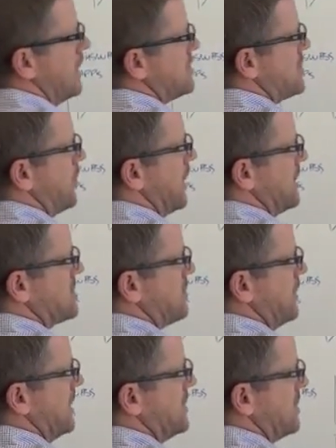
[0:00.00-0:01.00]
So what else
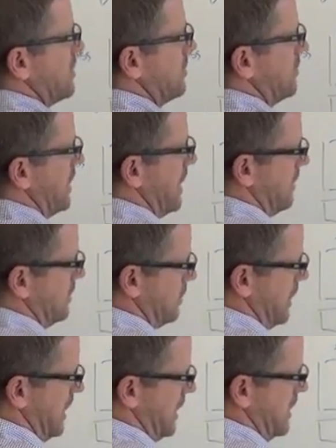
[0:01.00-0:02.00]
do we need to do? Well,
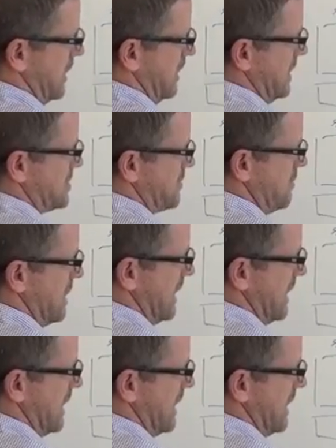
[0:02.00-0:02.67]
we're going to need some